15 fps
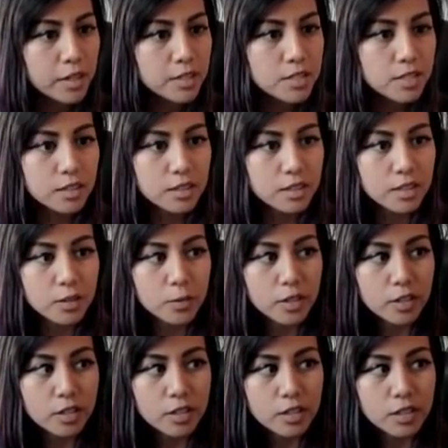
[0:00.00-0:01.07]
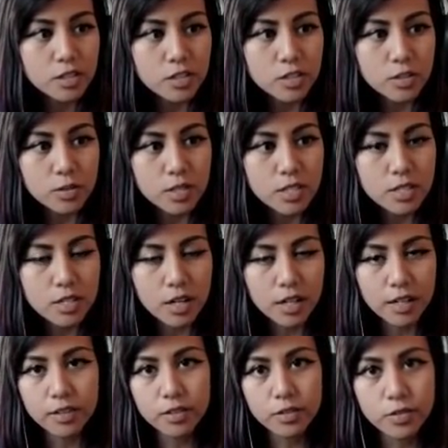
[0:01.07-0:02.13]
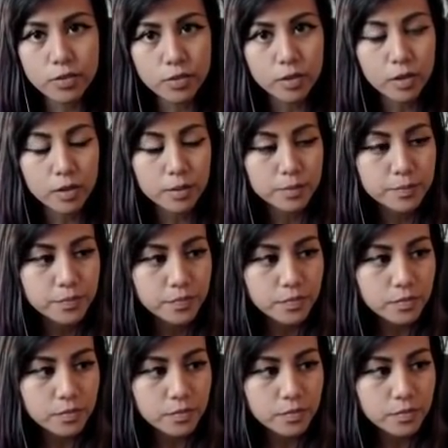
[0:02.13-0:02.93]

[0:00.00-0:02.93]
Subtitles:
Basically, what you're gonna do is stall out the duel